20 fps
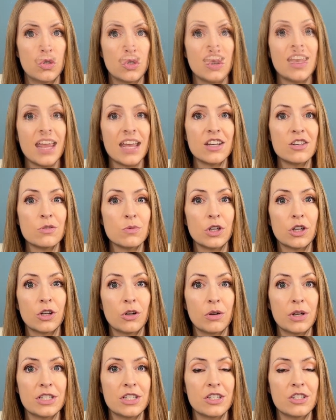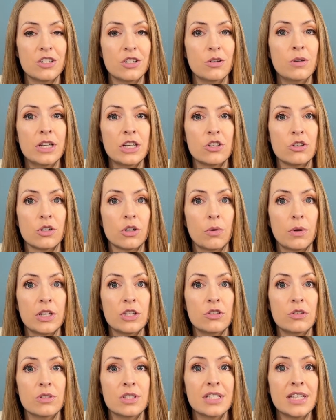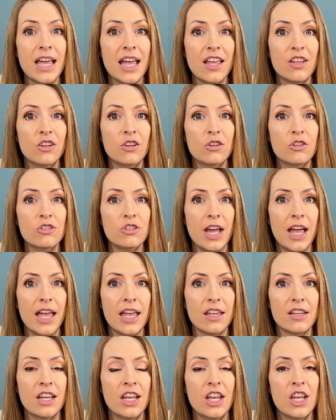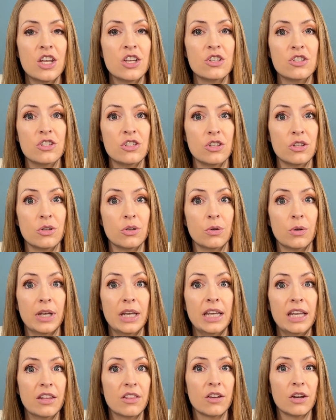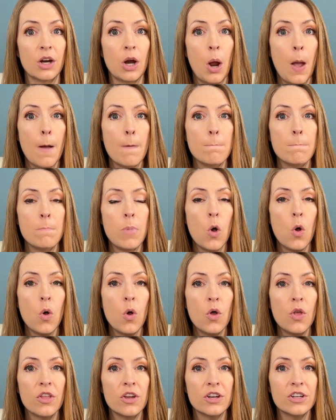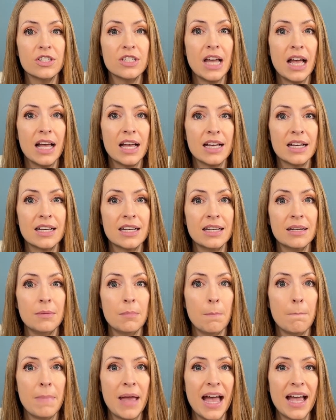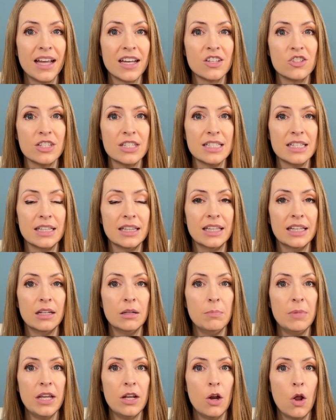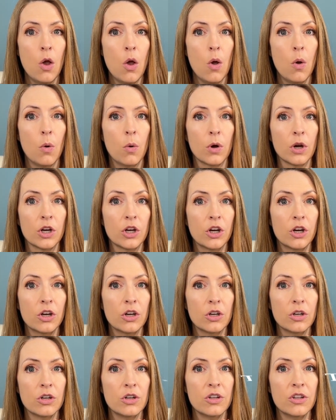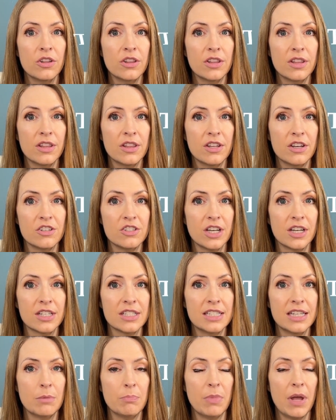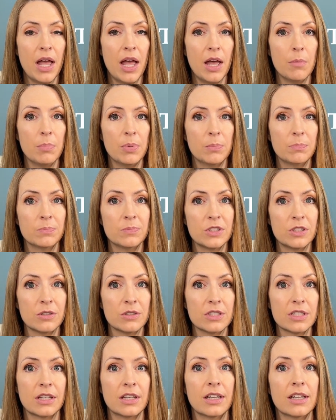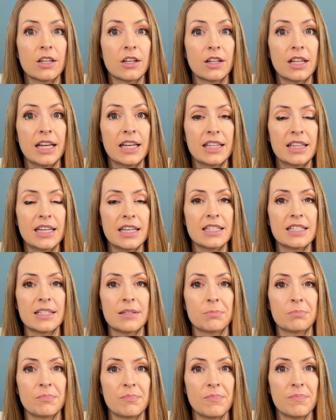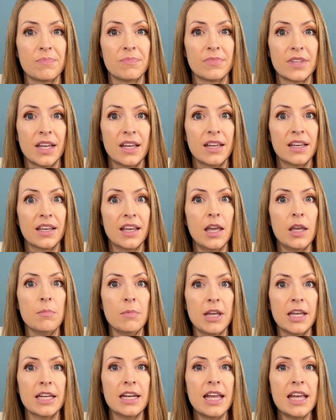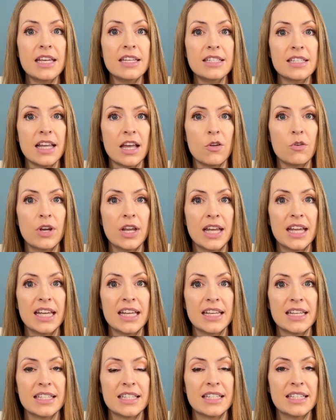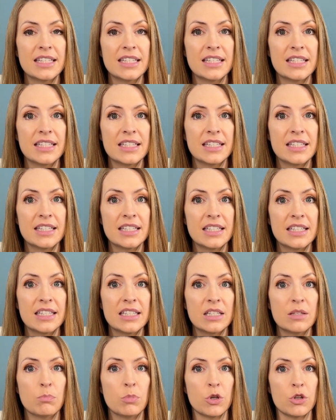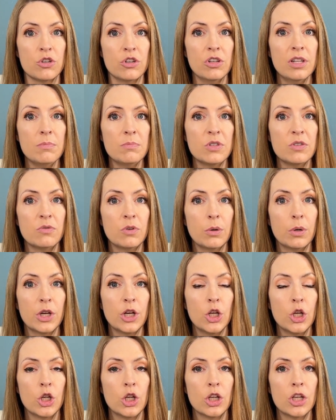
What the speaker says: Next, what you're going to do is you're going to tell your child to either pull their tongue back just a little bit or curl their tongue tip up. So it's going to look like this. Okay, make an S sound. Push your lips forward.